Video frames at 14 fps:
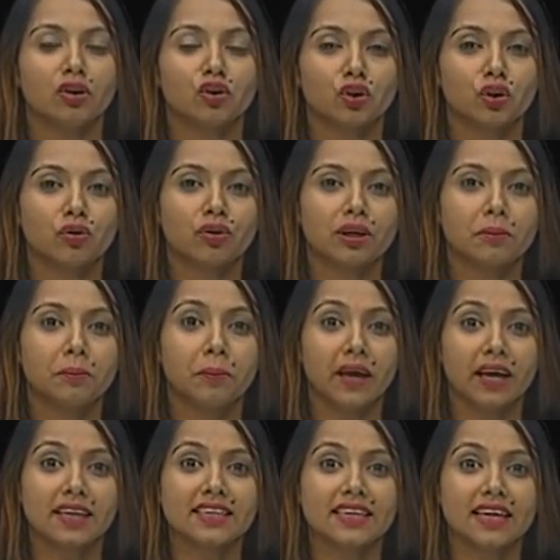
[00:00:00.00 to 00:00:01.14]
children,
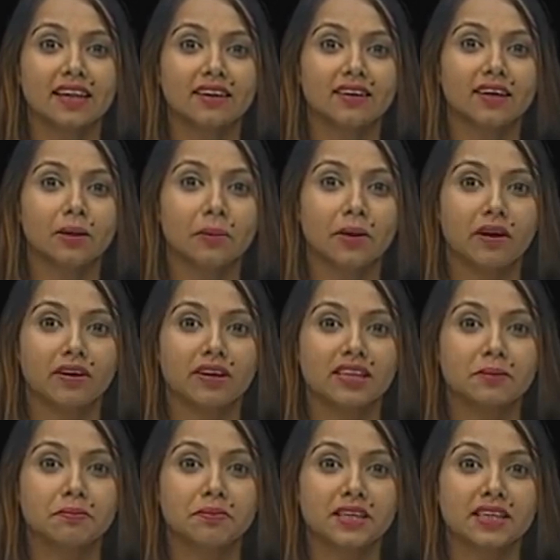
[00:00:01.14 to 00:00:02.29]
pets, elderly
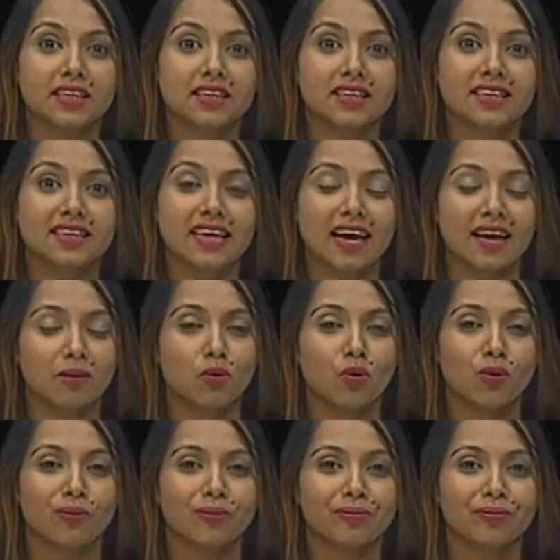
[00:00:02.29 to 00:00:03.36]
parents, business and more.